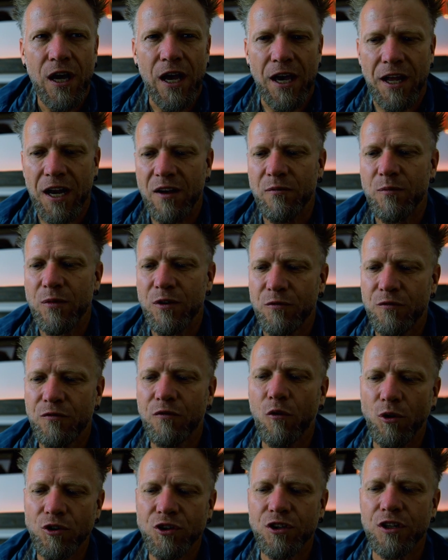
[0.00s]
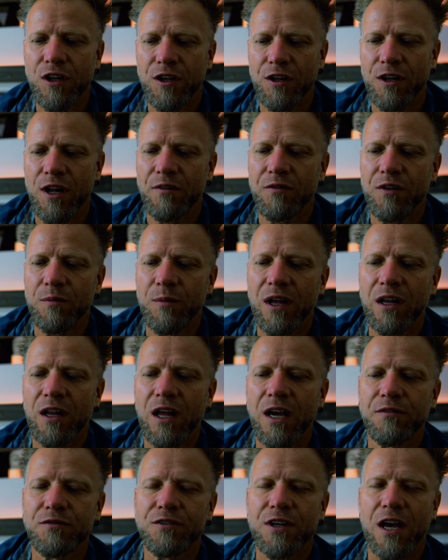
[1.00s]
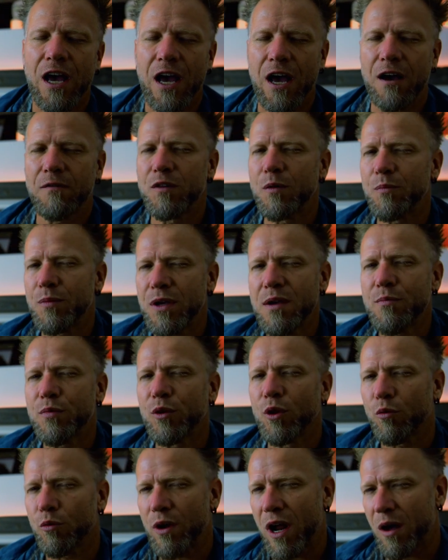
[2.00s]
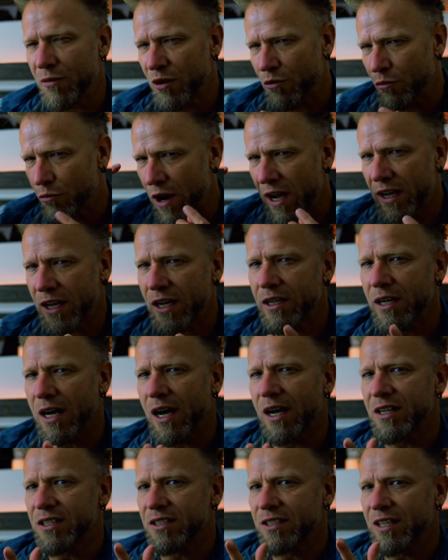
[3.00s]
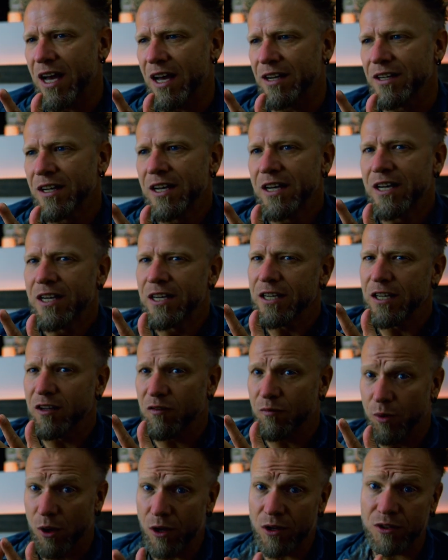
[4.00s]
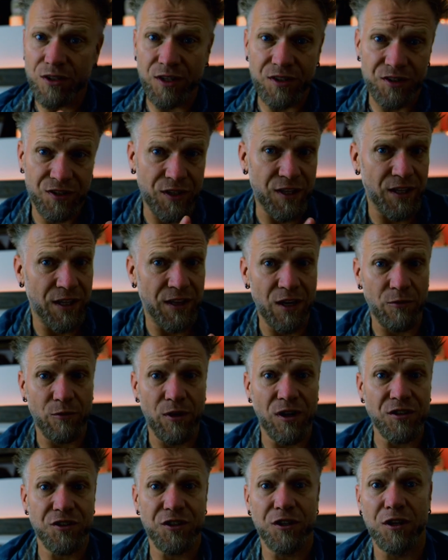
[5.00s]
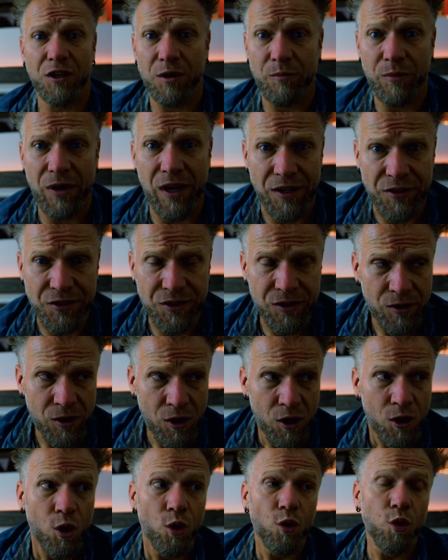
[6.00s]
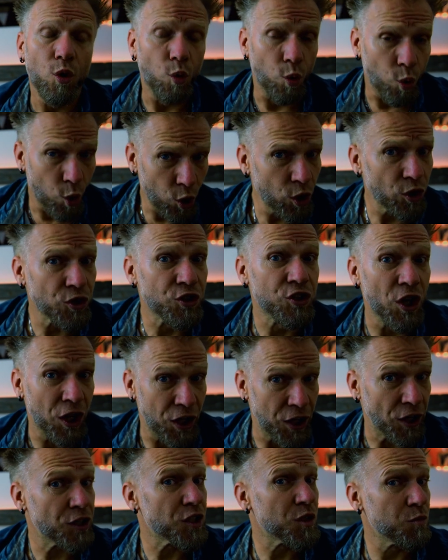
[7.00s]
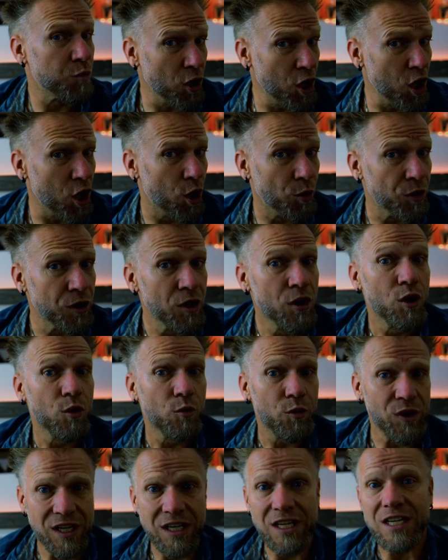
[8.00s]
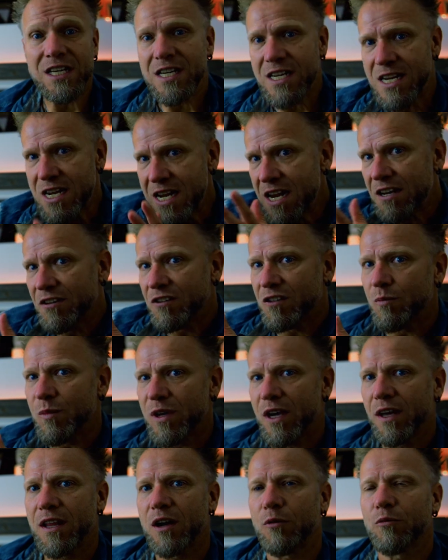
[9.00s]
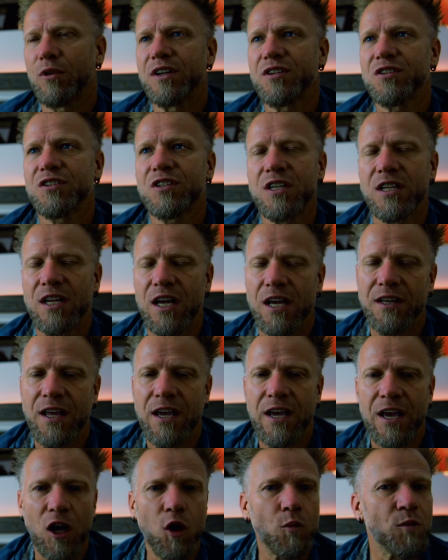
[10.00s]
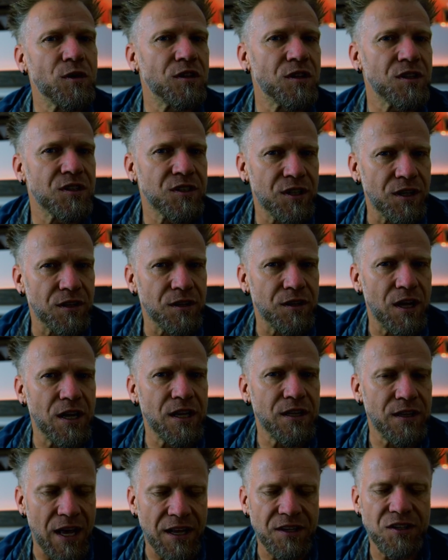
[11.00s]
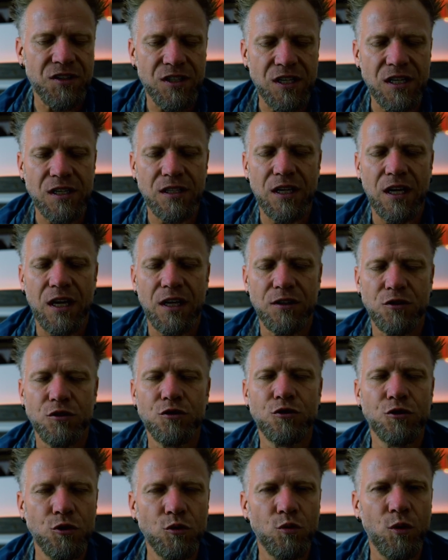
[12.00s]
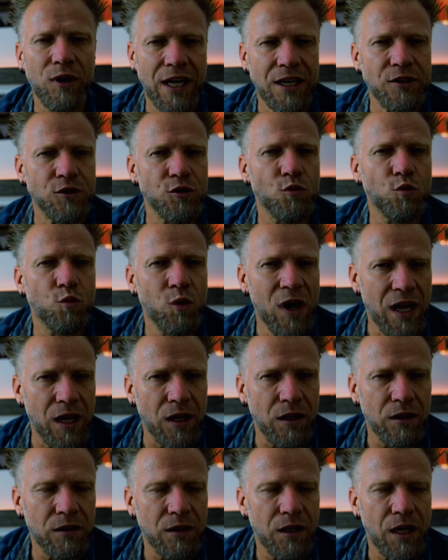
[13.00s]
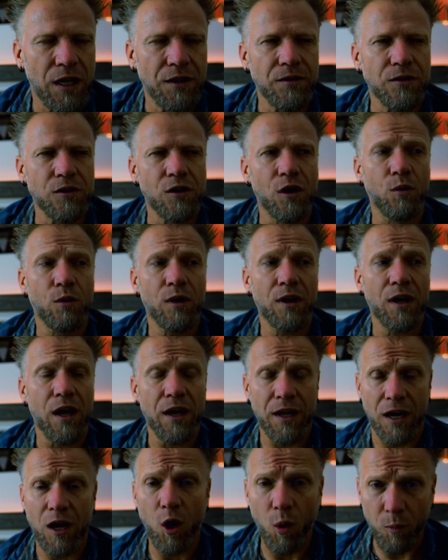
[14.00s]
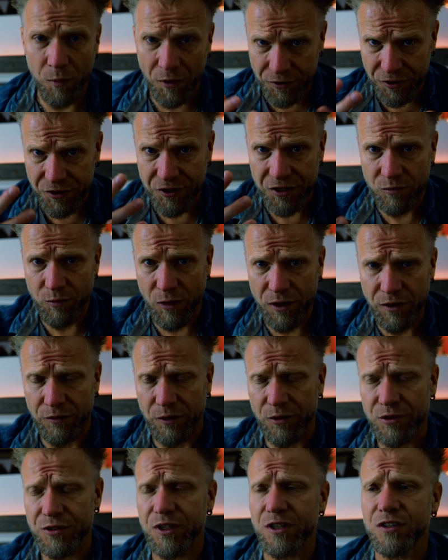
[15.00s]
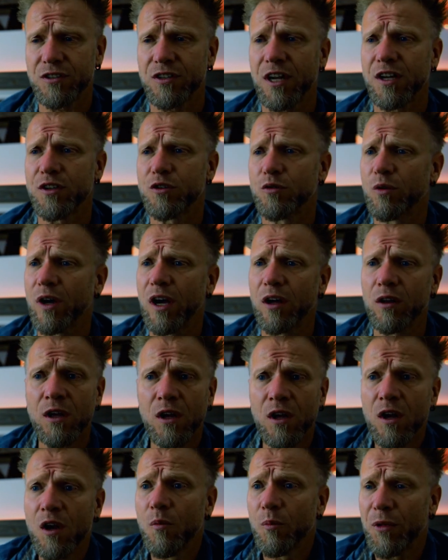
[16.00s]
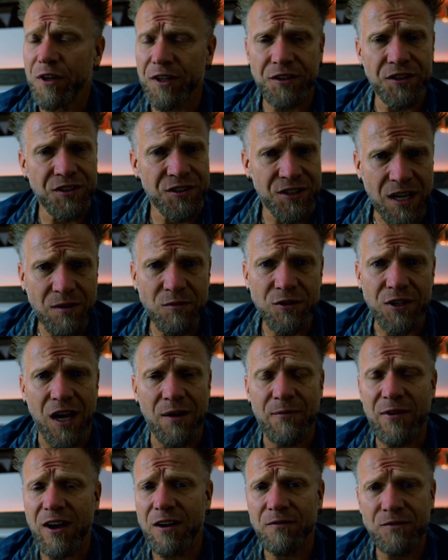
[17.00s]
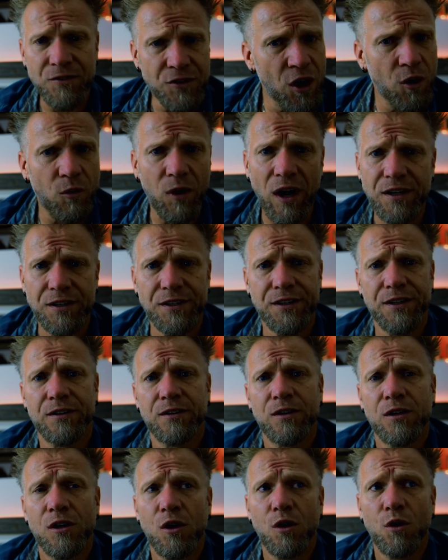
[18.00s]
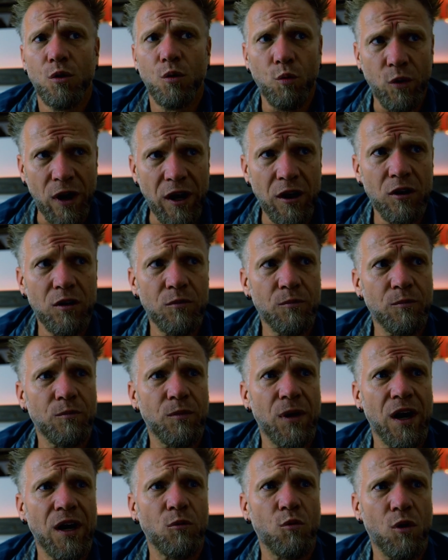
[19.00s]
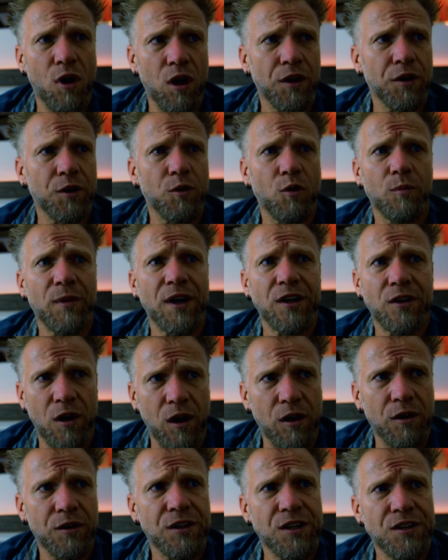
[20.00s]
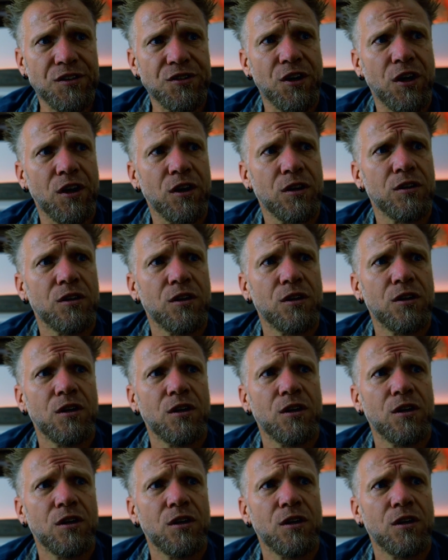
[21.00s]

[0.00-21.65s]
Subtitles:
And I've been fortunate enough in my life to have the people around me recognize that if Paul's not sitting in that right seat on the bus, the world's going to explode. He needs to be on that right seat, and they help me to sit in that seat and to do what I do well. And, you know, and I hope that this is one of those things that I do well. But at the same time, I have no idea where my wallet or my car keys are.